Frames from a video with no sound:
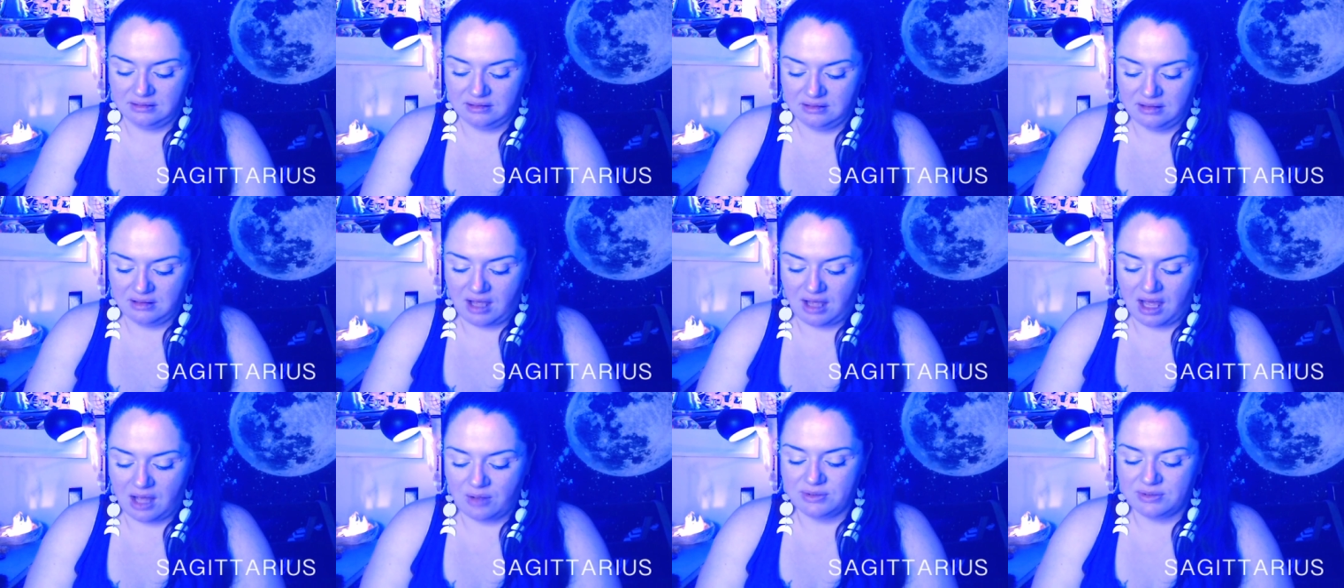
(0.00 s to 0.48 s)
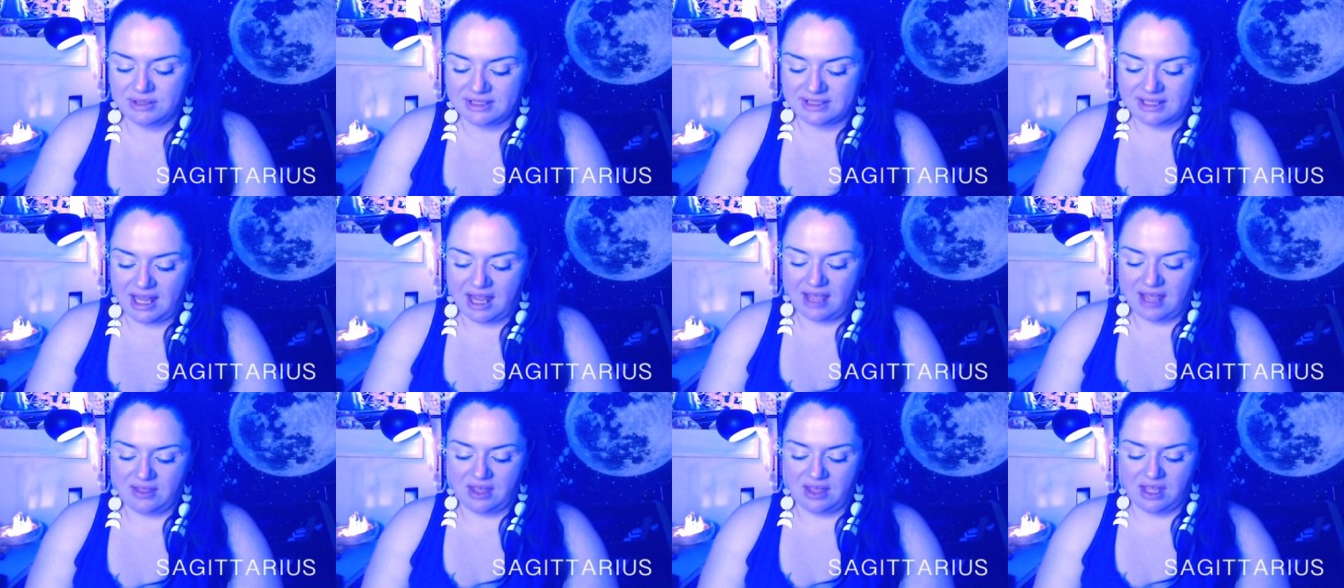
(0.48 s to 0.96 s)
I would
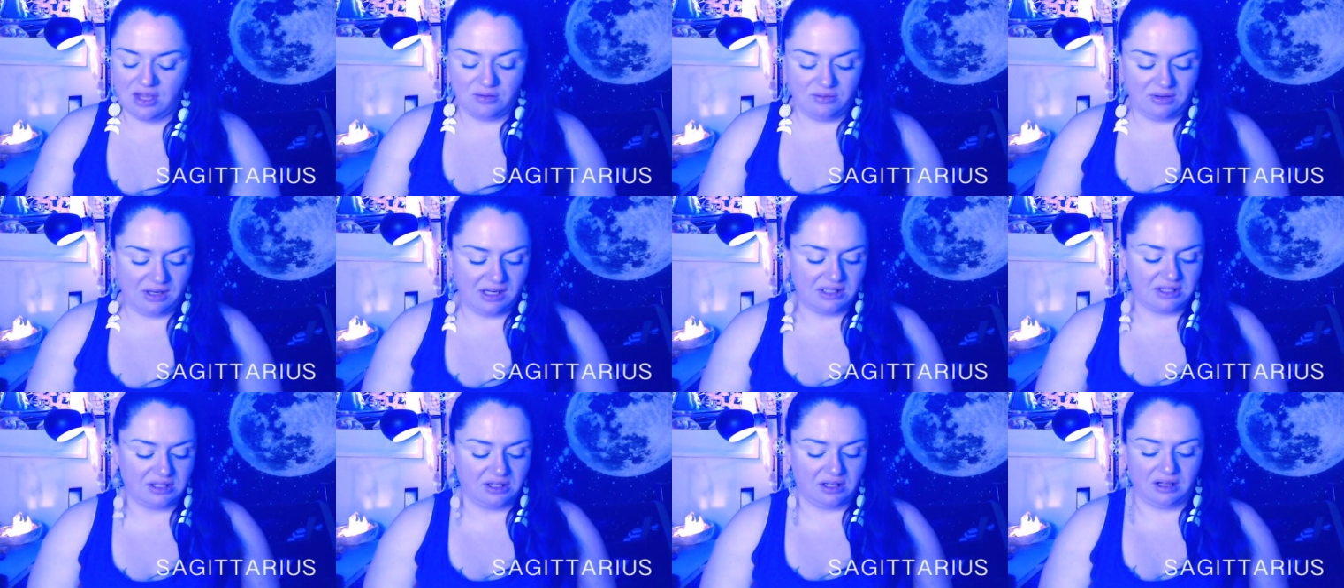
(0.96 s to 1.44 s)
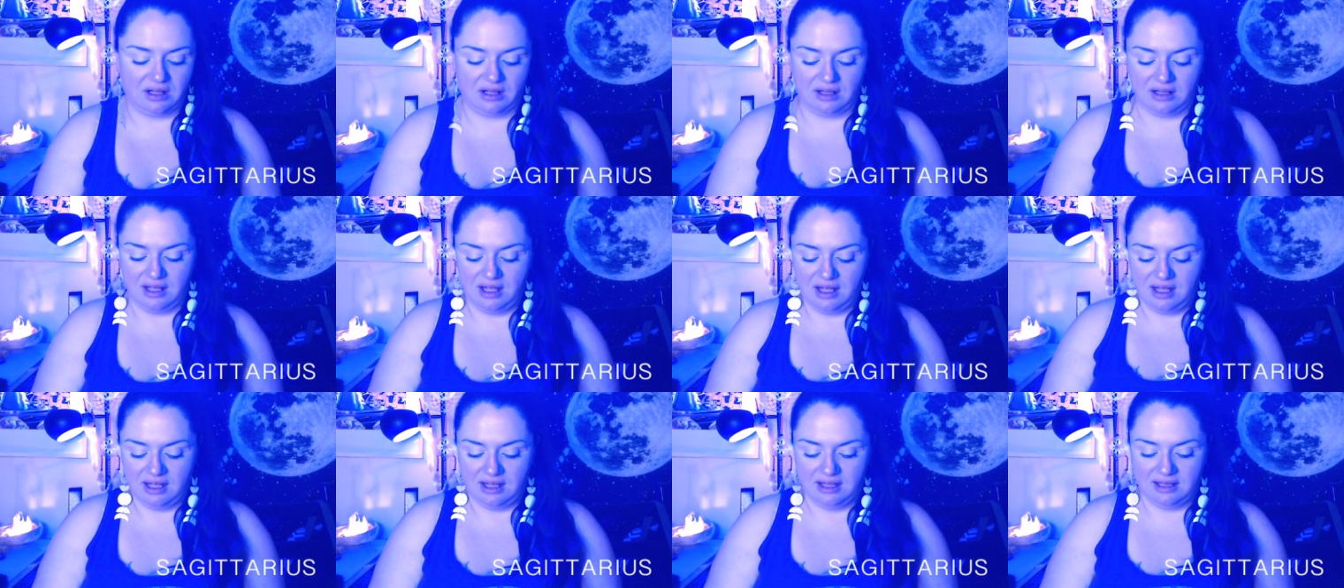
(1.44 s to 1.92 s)
say that you need to
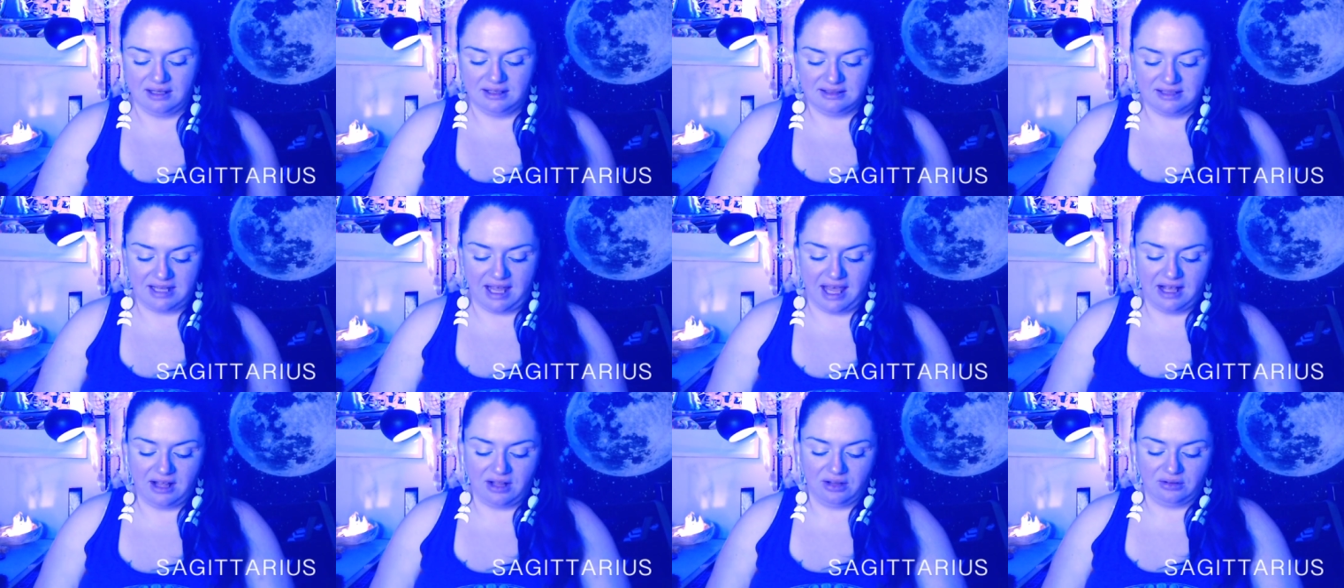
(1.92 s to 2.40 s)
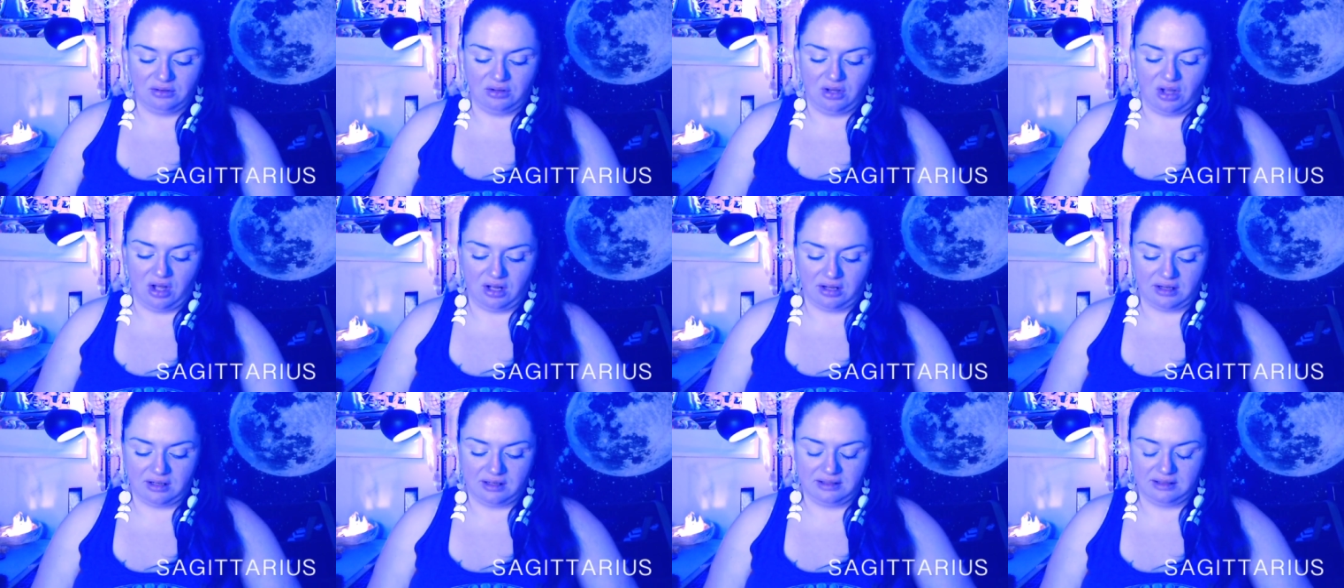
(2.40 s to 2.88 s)
take a
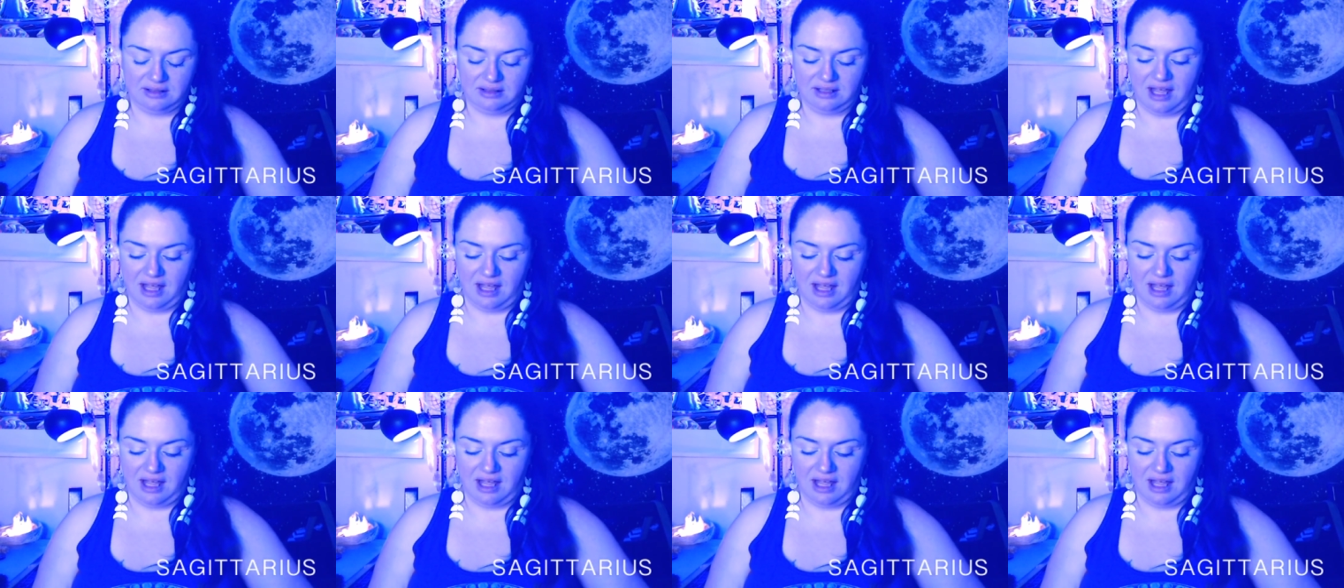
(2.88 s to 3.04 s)
look